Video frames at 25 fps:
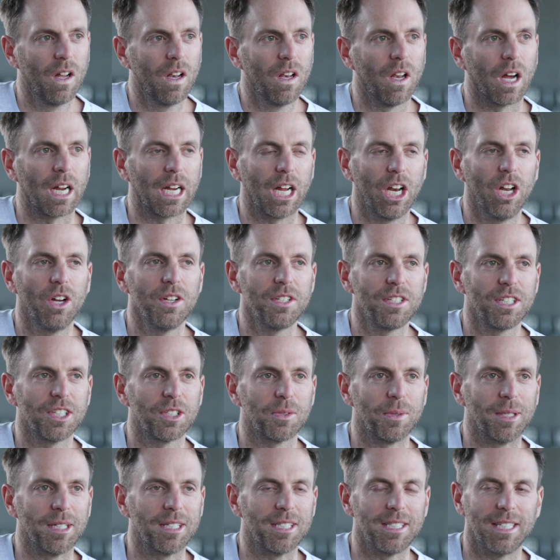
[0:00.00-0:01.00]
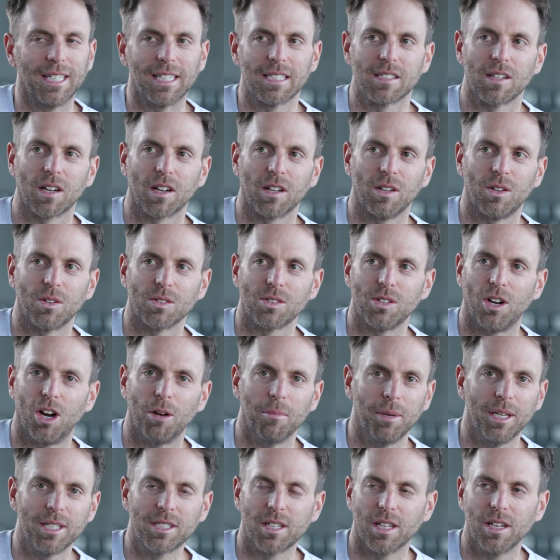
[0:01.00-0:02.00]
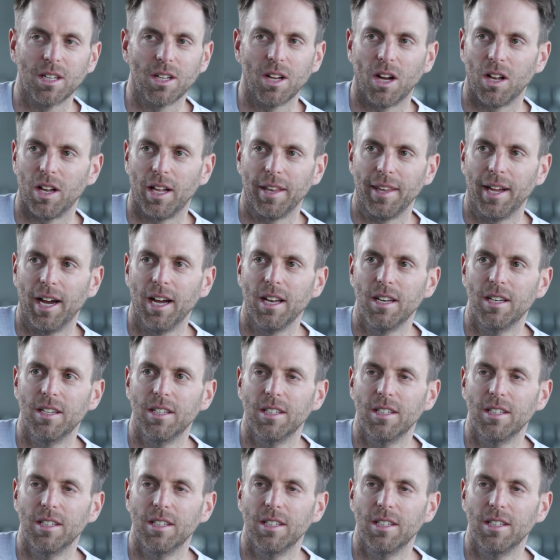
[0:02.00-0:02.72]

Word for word: like I know six weeks sounds like a long time. It's going to go like that.